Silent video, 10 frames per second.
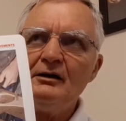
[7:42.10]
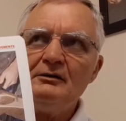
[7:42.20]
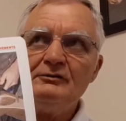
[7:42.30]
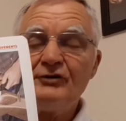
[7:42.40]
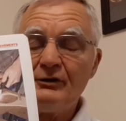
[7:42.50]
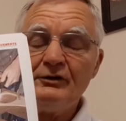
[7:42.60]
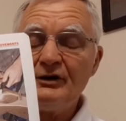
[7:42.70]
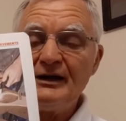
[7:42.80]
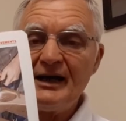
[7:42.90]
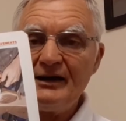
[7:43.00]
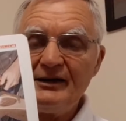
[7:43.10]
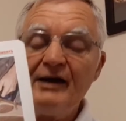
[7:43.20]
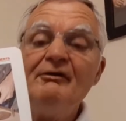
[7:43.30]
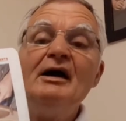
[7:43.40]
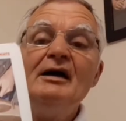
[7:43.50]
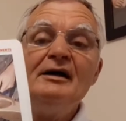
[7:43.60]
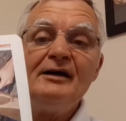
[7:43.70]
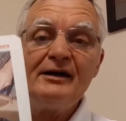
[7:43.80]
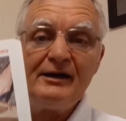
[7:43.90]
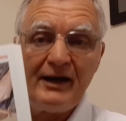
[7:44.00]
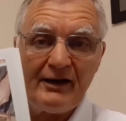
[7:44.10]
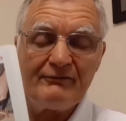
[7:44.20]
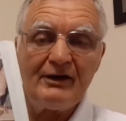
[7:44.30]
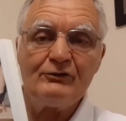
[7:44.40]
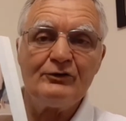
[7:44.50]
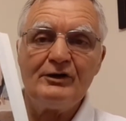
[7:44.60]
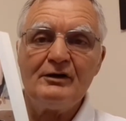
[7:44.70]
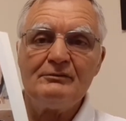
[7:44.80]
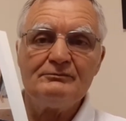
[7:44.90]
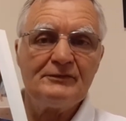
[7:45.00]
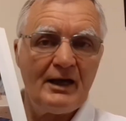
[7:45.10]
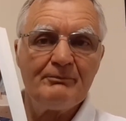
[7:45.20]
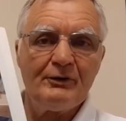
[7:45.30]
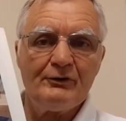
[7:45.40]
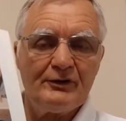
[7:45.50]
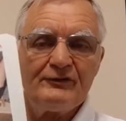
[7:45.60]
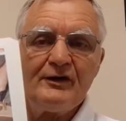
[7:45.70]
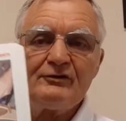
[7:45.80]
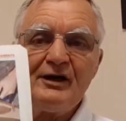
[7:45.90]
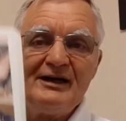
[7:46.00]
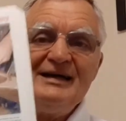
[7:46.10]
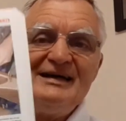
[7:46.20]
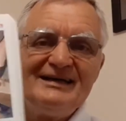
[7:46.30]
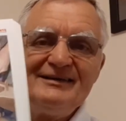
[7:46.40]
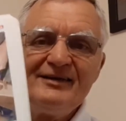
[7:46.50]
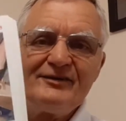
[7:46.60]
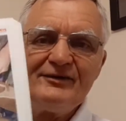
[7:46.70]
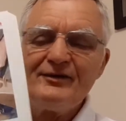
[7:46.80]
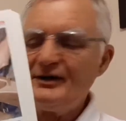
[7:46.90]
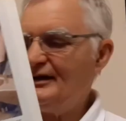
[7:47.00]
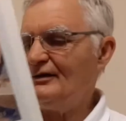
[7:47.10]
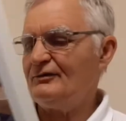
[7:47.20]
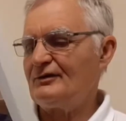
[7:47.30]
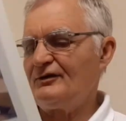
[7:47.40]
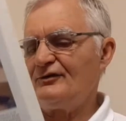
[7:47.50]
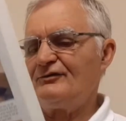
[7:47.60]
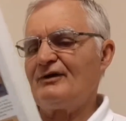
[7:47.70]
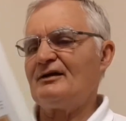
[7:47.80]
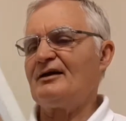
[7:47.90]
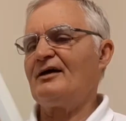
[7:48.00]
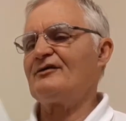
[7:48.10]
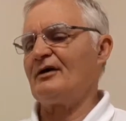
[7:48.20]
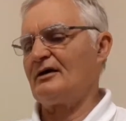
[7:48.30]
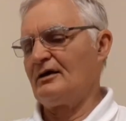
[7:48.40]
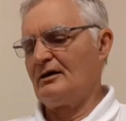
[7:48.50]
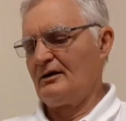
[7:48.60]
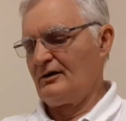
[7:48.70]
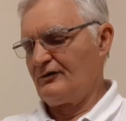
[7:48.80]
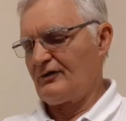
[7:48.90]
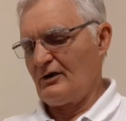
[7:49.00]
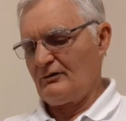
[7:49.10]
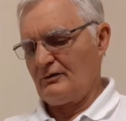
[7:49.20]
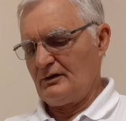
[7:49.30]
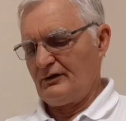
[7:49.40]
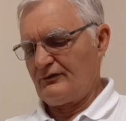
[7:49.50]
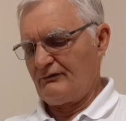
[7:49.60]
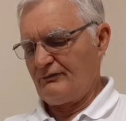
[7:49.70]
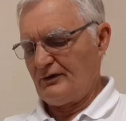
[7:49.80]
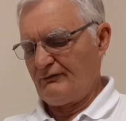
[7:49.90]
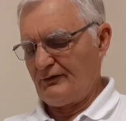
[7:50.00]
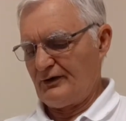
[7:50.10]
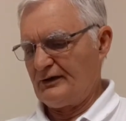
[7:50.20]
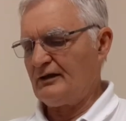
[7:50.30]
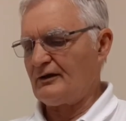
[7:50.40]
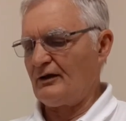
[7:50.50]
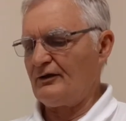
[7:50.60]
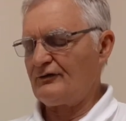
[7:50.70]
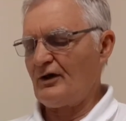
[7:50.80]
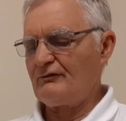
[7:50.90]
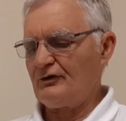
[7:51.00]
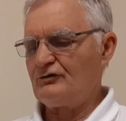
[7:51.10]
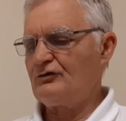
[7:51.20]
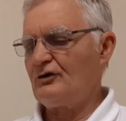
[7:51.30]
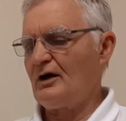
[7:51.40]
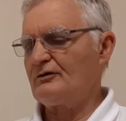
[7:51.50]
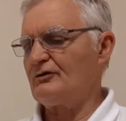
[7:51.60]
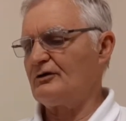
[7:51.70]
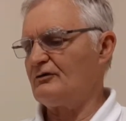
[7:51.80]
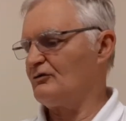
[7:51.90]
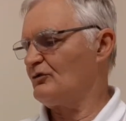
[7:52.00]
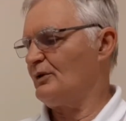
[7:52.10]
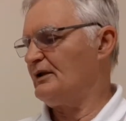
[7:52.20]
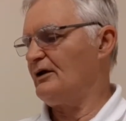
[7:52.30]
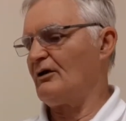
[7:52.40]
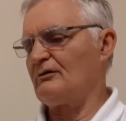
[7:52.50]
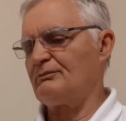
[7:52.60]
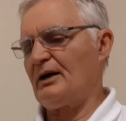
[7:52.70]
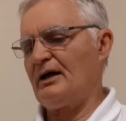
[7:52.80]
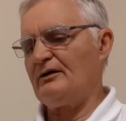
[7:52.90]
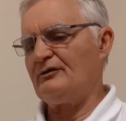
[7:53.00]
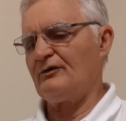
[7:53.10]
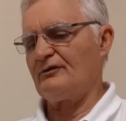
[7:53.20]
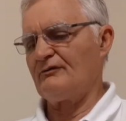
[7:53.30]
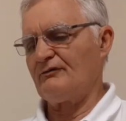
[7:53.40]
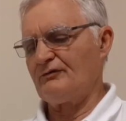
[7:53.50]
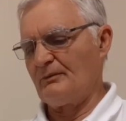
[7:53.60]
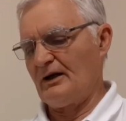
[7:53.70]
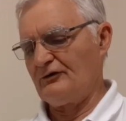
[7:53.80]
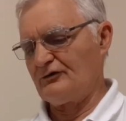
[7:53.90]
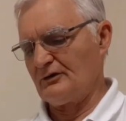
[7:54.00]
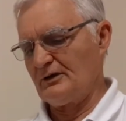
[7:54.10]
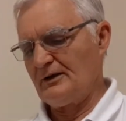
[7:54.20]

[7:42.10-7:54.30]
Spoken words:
sorry, not your car and your caravan or your camper or etc., this is ideal. This is fantastic. So it's very, very detailed. There's over 220 odd pages of information,